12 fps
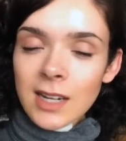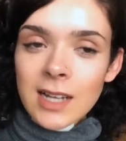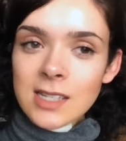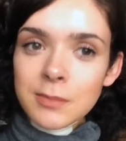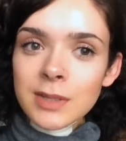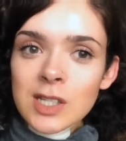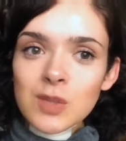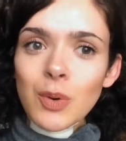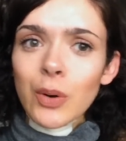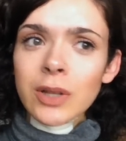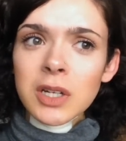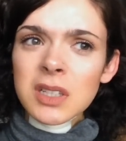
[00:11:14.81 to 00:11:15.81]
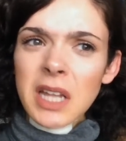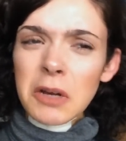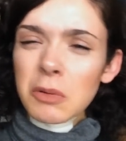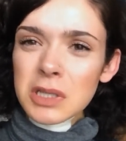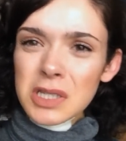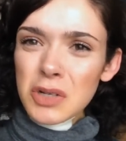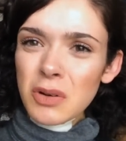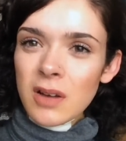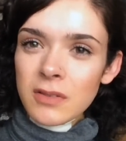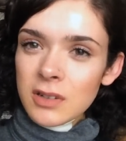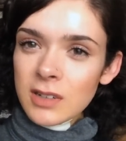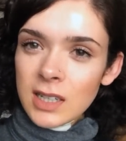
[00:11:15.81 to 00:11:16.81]
it hasn't been swollen like
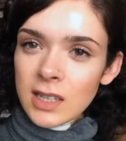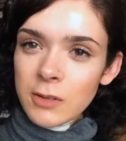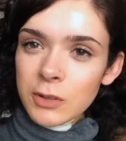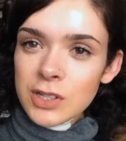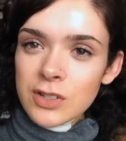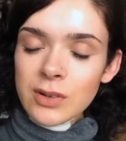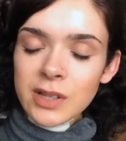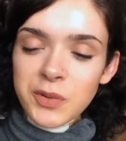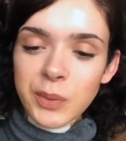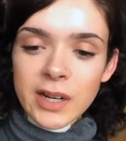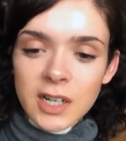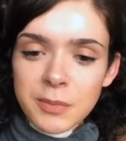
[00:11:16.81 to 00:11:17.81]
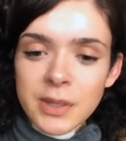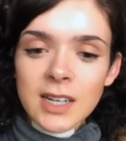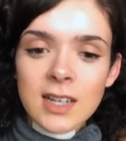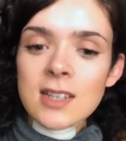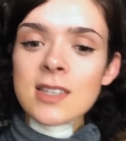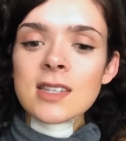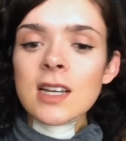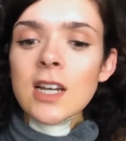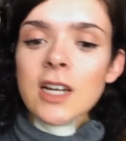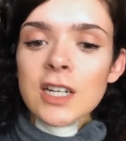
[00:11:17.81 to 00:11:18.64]
whatsoever really, which is really weird because